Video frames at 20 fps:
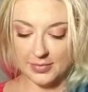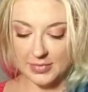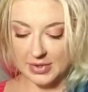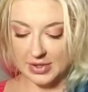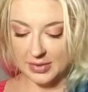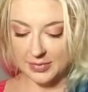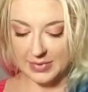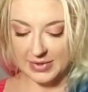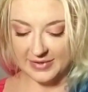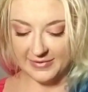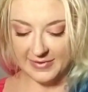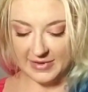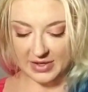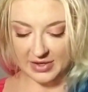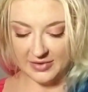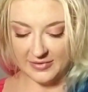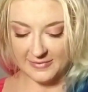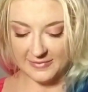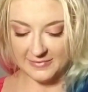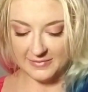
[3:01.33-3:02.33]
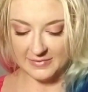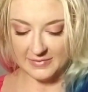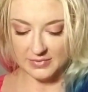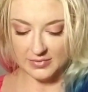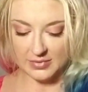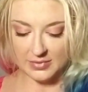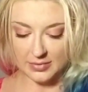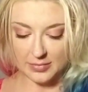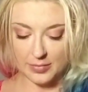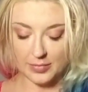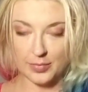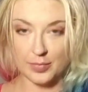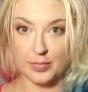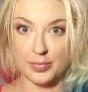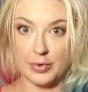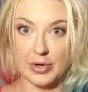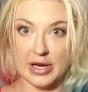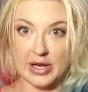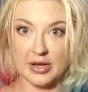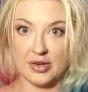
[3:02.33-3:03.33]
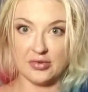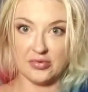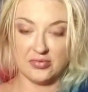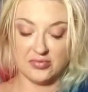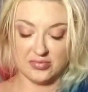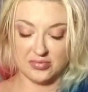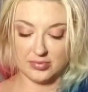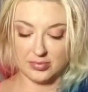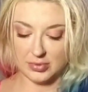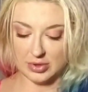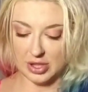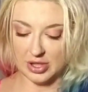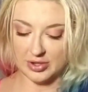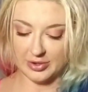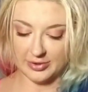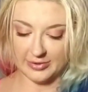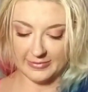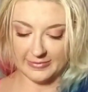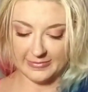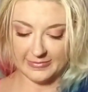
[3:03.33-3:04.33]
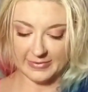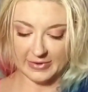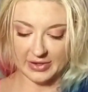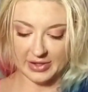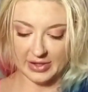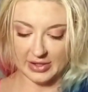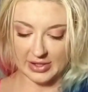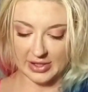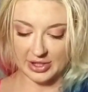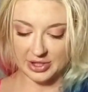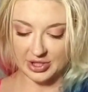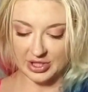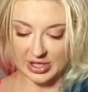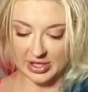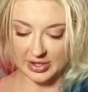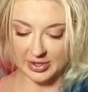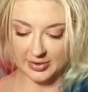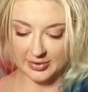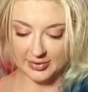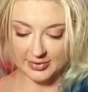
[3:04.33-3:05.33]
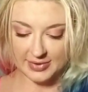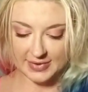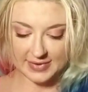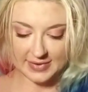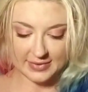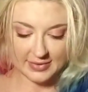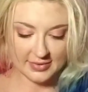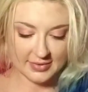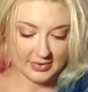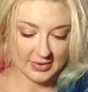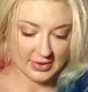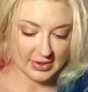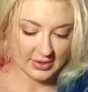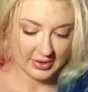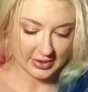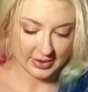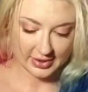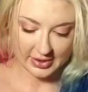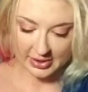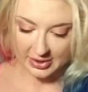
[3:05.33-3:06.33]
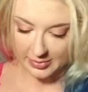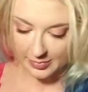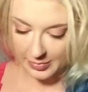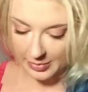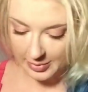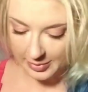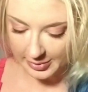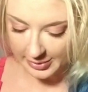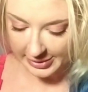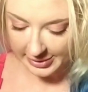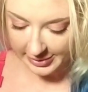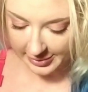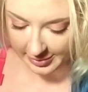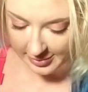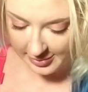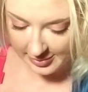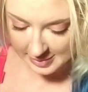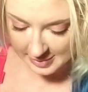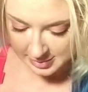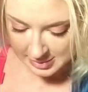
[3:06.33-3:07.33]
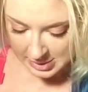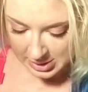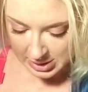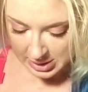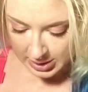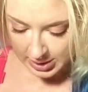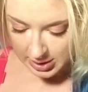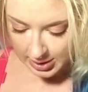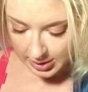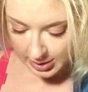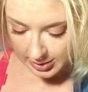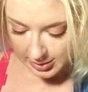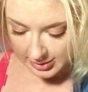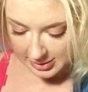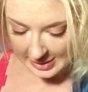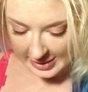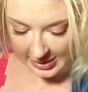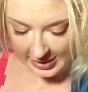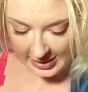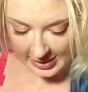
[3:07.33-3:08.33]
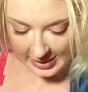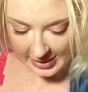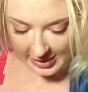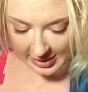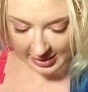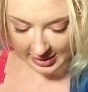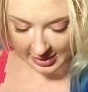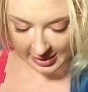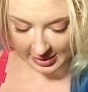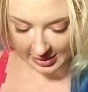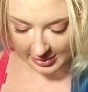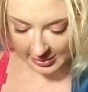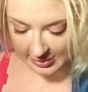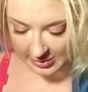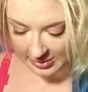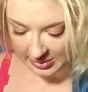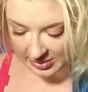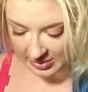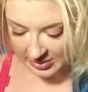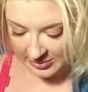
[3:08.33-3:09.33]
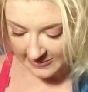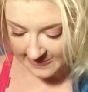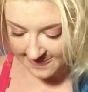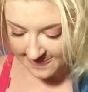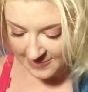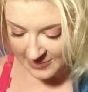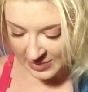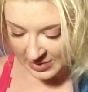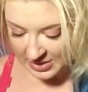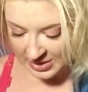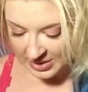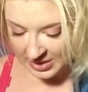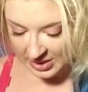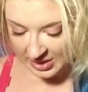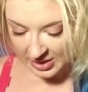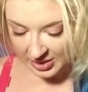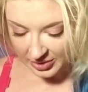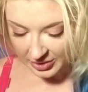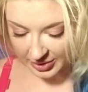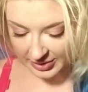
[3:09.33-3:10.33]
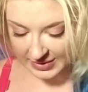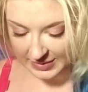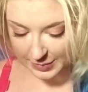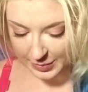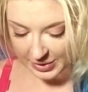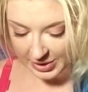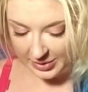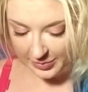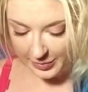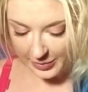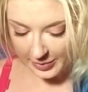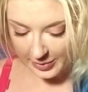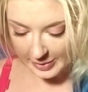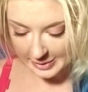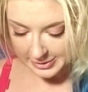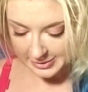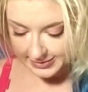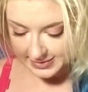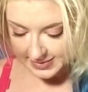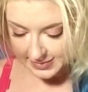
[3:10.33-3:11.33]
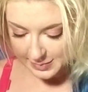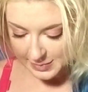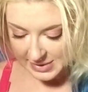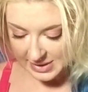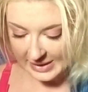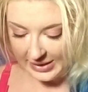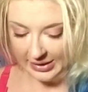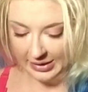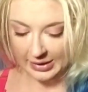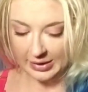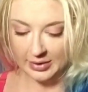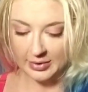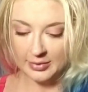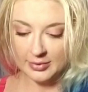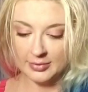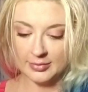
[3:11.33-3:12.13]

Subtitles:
not a big fan of brown color fucking eyeshadows. They're kind of boring. Yeah. Looks pretty boring to me.